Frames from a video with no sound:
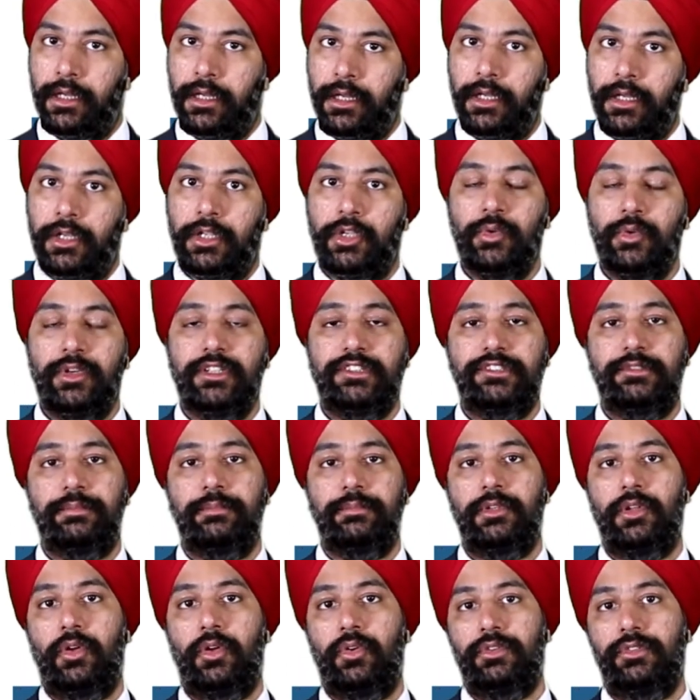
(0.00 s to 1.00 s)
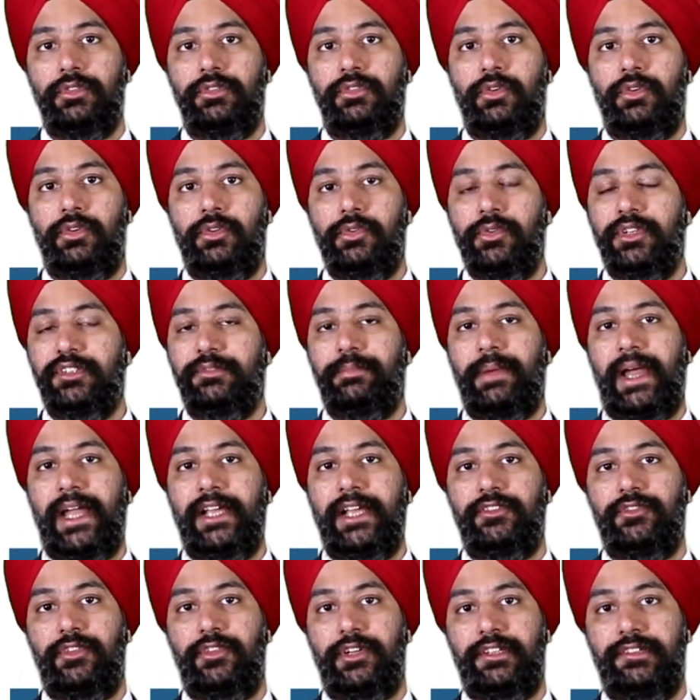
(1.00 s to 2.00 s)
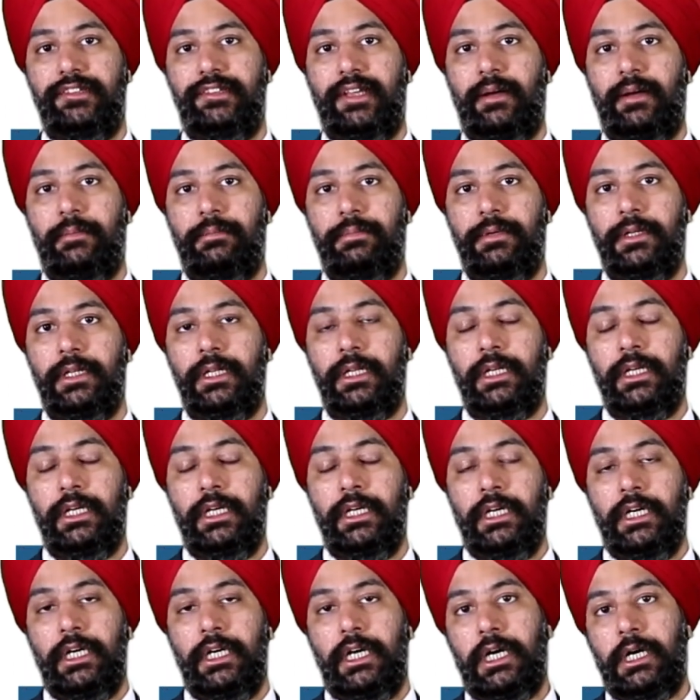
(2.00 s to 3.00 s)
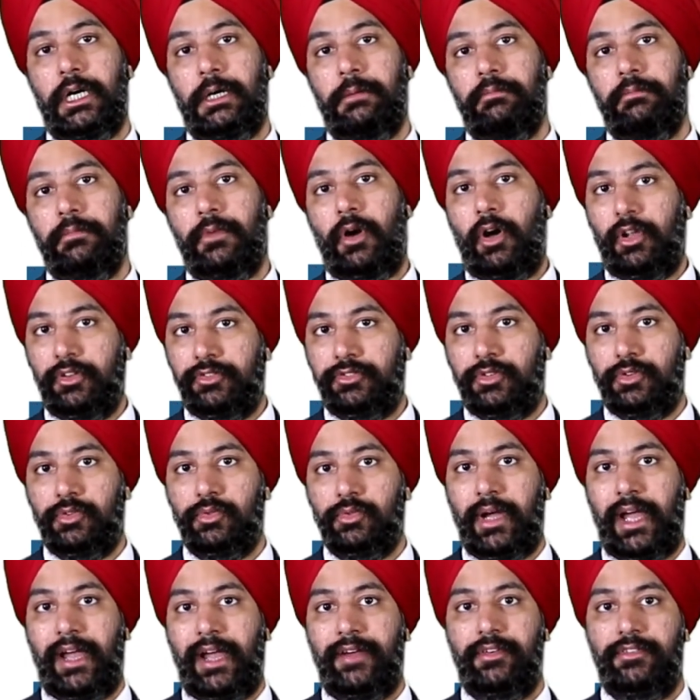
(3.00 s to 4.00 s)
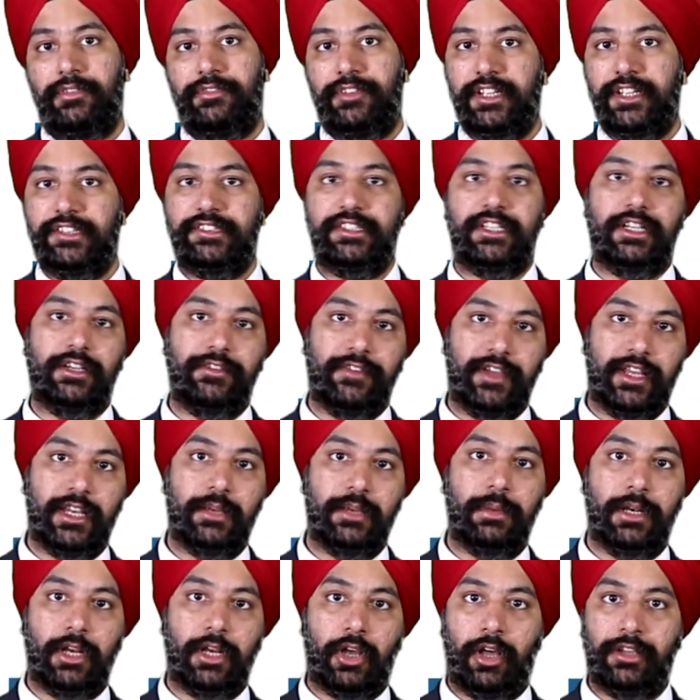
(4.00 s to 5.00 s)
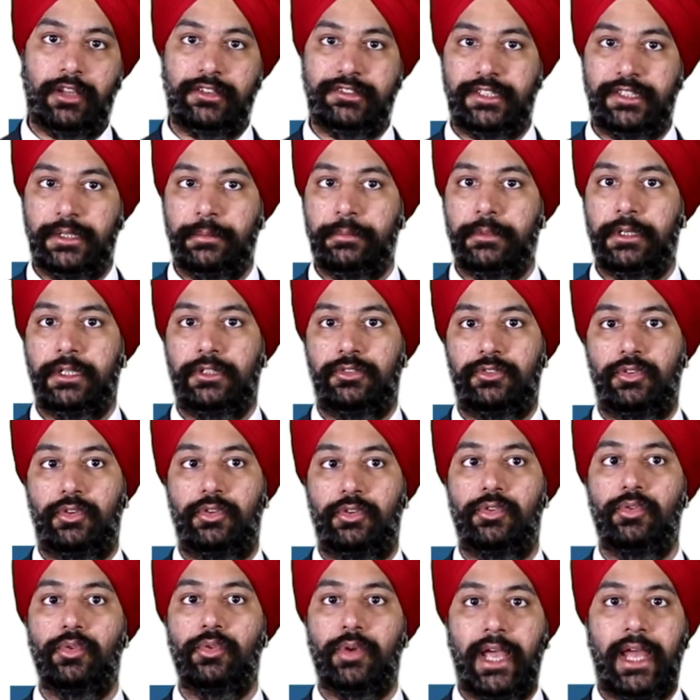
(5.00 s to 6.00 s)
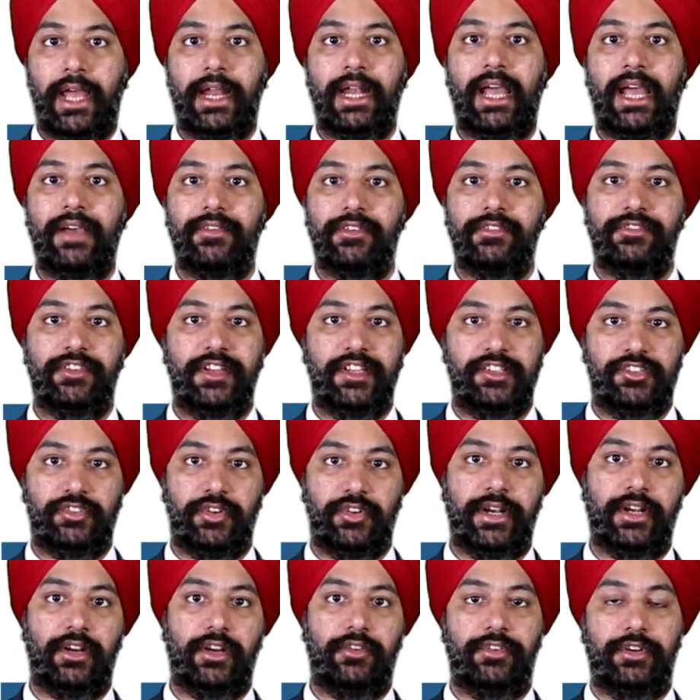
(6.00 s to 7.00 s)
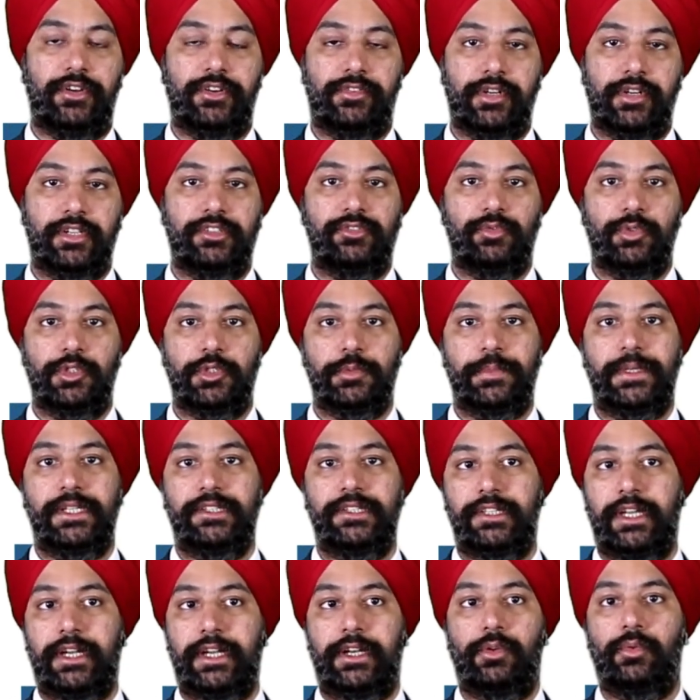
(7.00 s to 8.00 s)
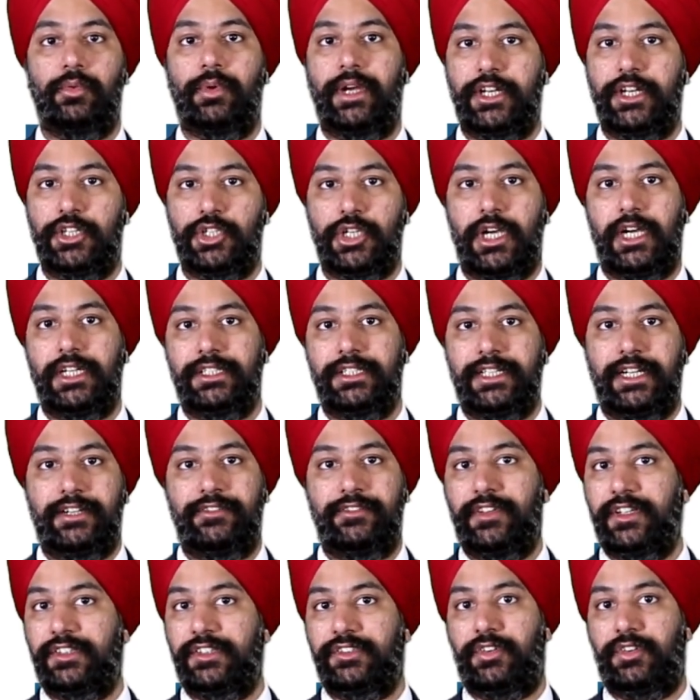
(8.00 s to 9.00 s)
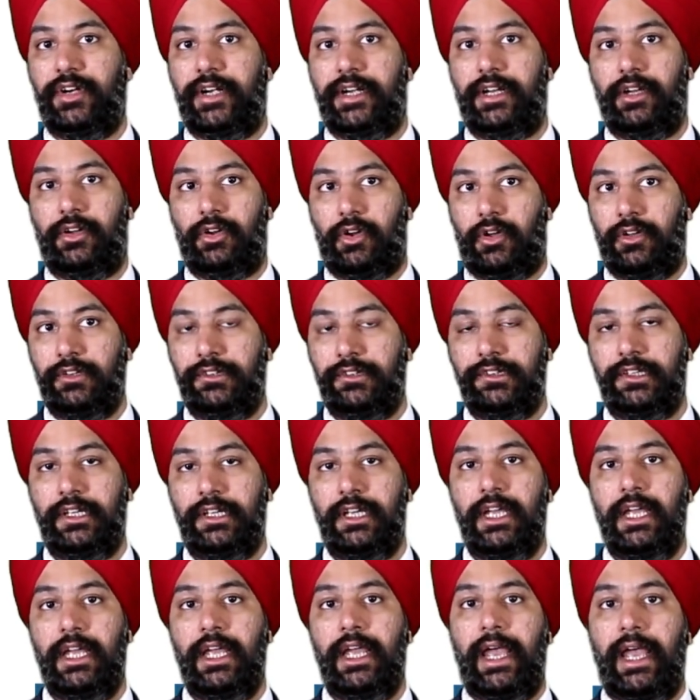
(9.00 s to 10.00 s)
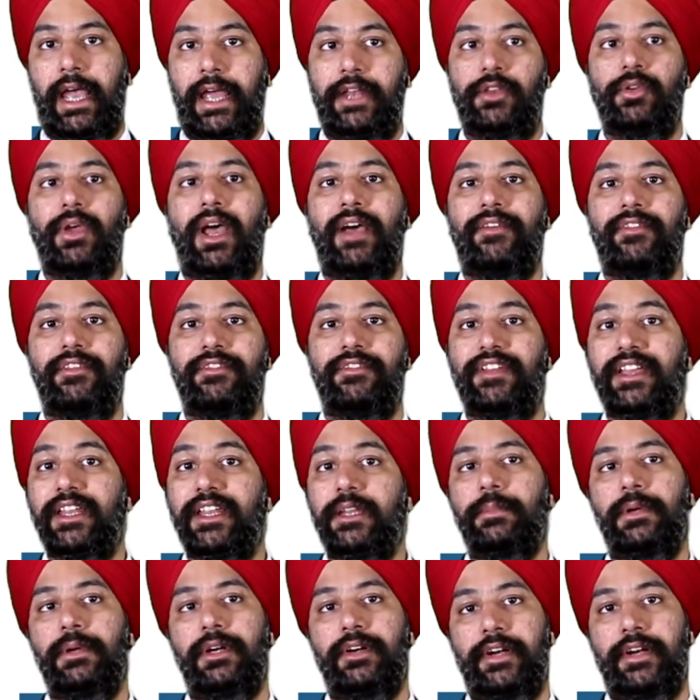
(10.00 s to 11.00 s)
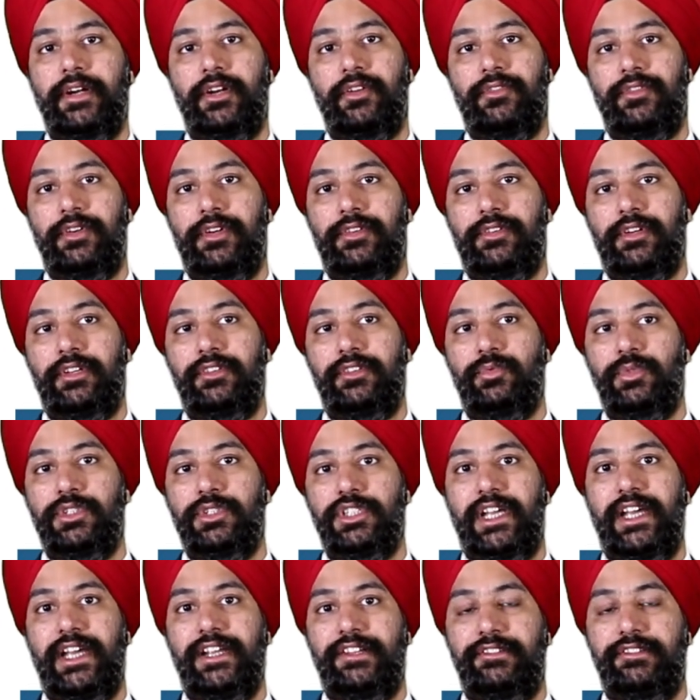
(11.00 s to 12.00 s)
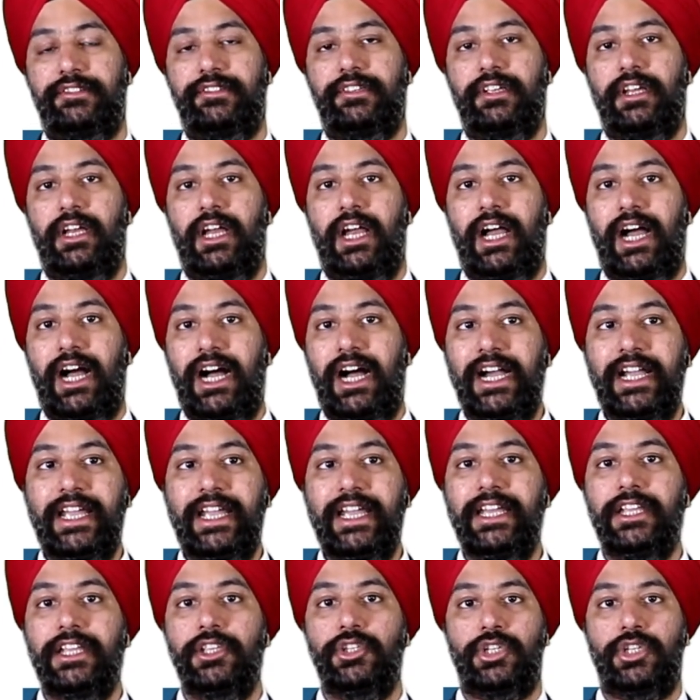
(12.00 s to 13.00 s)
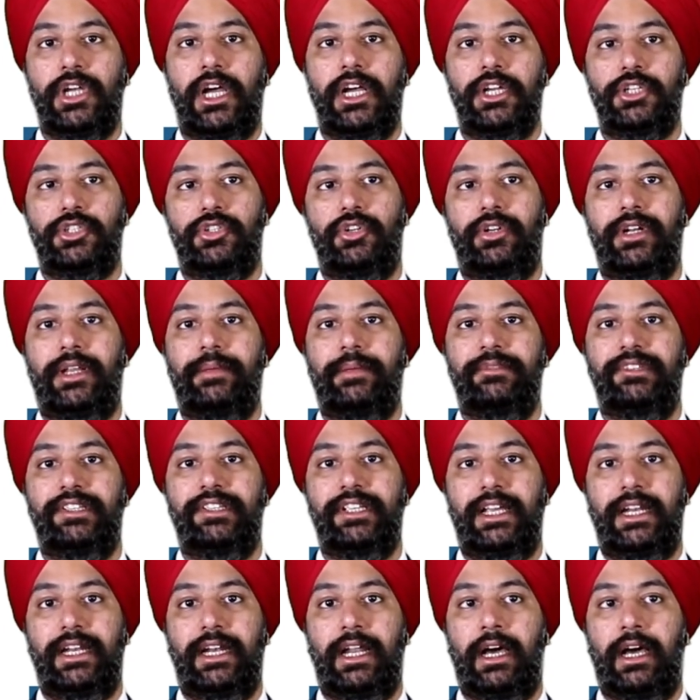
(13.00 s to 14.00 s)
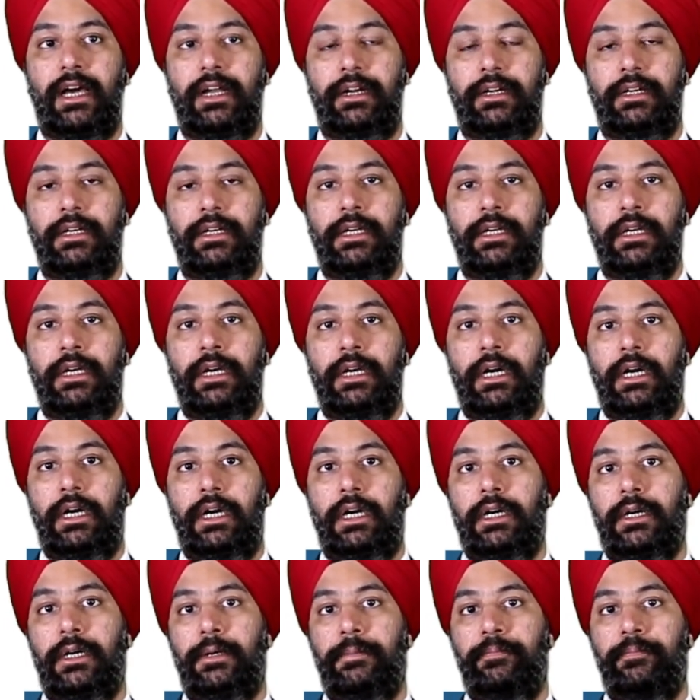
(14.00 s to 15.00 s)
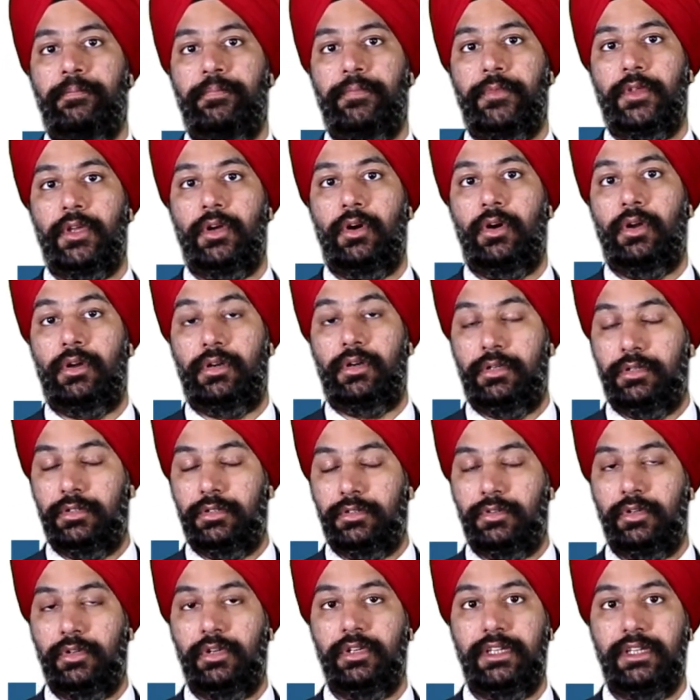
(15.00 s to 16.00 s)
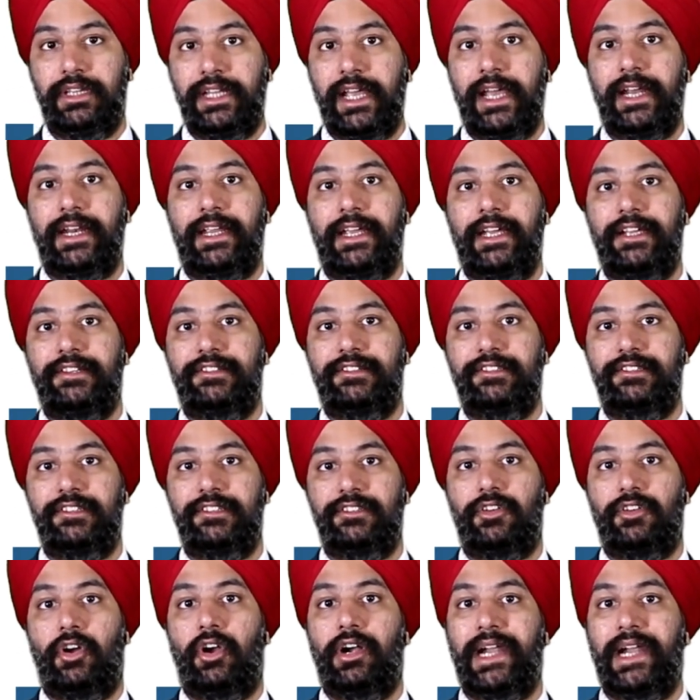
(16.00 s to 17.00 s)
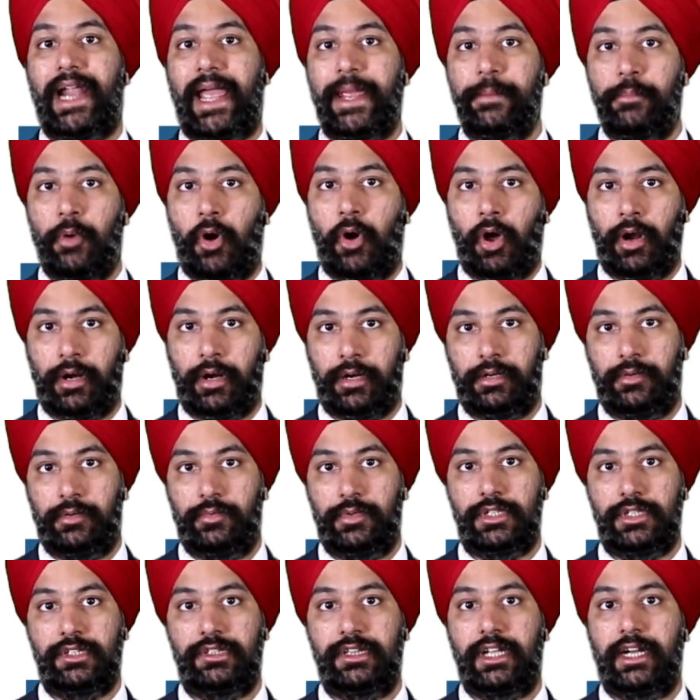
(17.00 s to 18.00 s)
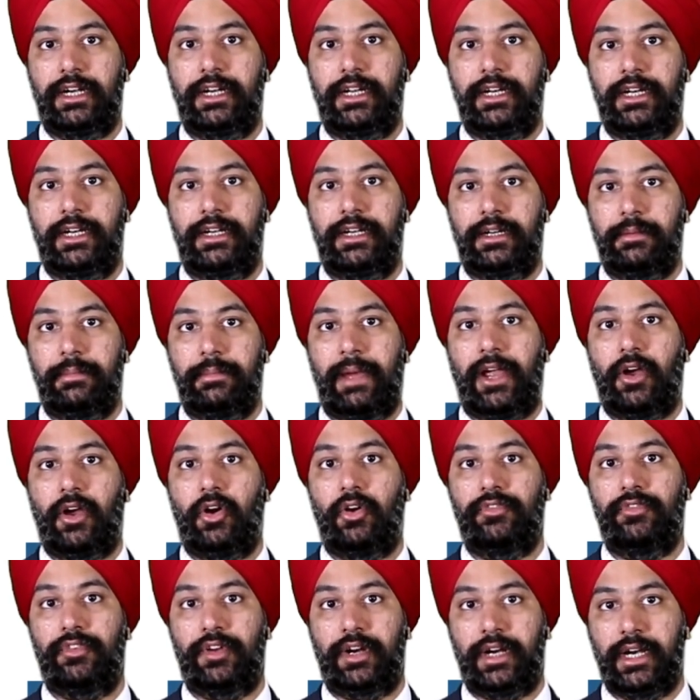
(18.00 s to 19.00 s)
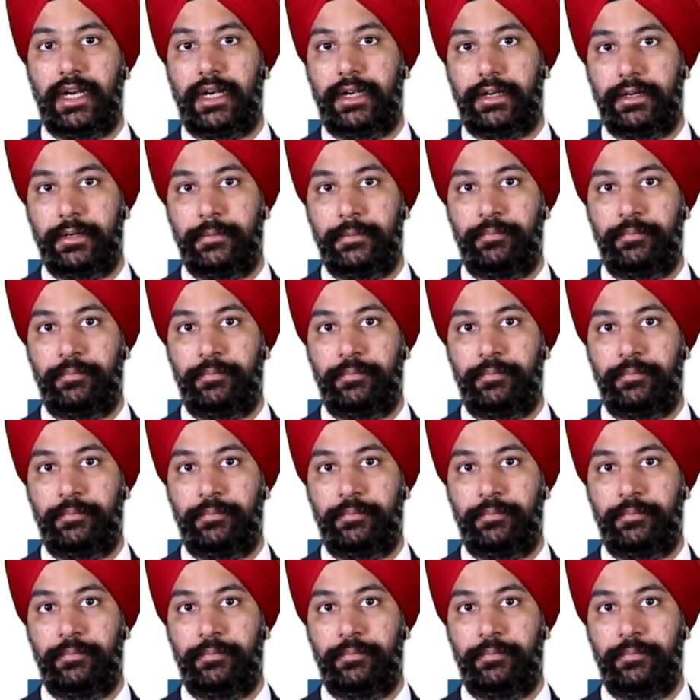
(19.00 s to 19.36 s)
US loans or US banks, for example, also do have a fixed and a variable concept. So you can have a fixed rate of interest, which means that you get charged that fixed rate across. And you have a variable rate of interest, which gets again charged on MCLR, or in their case, this is called LIBOR, which is London Interbank Offer Rate.